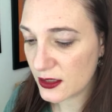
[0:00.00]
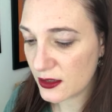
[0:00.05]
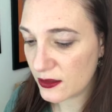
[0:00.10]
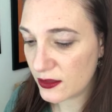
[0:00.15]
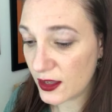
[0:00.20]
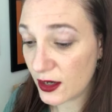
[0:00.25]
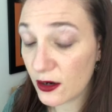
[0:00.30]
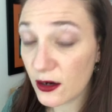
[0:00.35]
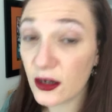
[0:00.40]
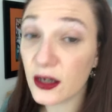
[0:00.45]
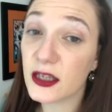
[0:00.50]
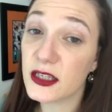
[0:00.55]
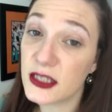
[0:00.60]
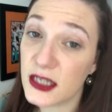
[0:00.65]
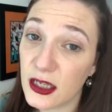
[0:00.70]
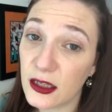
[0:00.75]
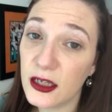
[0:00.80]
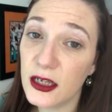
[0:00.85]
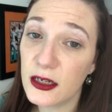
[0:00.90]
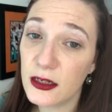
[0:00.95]
there are a
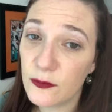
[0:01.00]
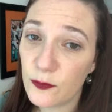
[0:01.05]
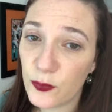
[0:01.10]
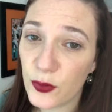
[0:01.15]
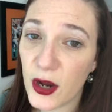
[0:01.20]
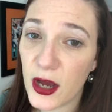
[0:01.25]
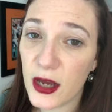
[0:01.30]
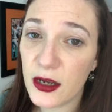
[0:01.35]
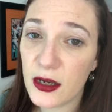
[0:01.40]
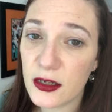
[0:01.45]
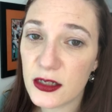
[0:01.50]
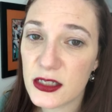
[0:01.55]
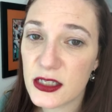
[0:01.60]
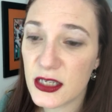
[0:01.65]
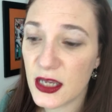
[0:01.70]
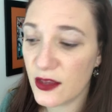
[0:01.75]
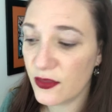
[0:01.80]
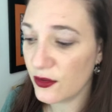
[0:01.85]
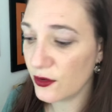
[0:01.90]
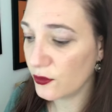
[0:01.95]
gazillion products
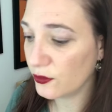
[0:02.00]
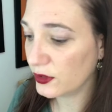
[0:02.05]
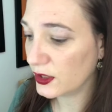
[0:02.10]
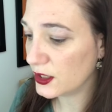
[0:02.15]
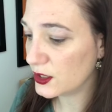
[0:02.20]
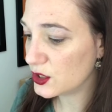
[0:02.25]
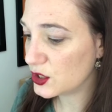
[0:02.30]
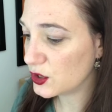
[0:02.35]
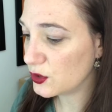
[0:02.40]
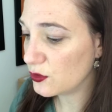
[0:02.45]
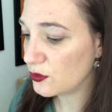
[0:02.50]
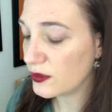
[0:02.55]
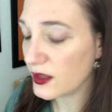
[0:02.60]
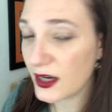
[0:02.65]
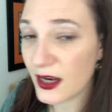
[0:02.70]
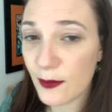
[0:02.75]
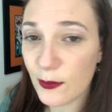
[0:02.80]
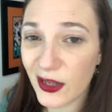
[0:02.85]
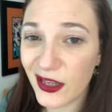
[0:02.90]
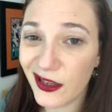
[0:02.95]
and there are only two that
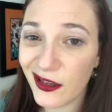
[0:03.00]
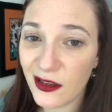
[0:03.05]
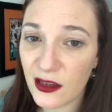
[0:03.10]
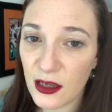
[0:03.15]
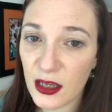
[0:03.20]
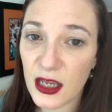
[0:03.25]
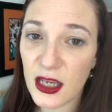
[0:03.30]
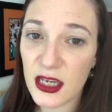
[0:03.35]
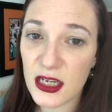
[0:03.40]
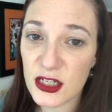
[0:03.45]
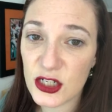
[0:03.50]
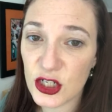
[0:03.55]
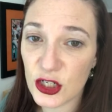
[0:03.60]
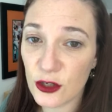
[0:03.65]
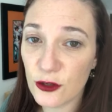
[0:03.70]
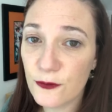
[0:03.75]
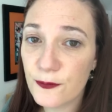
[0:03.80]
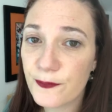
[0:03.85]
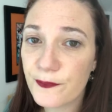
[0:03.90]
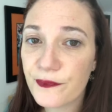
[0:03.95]
I'm like into.